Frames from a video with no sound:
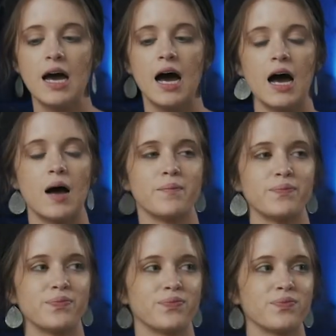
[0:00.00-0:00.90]

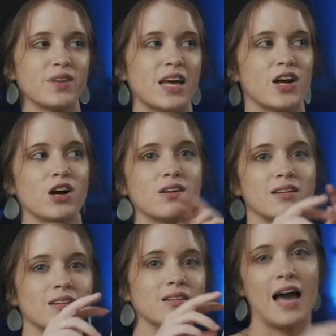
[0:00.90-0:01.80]
and her
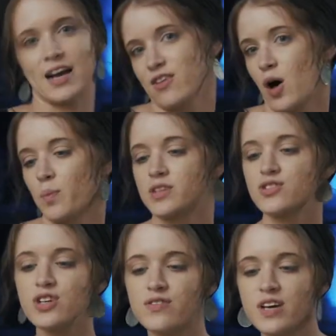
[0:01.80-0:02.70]
lack of help in
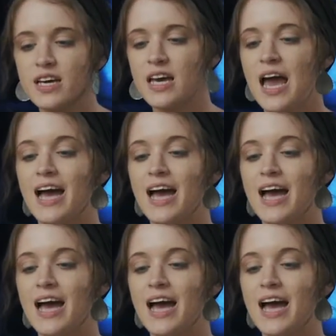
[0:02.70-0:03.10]
serving.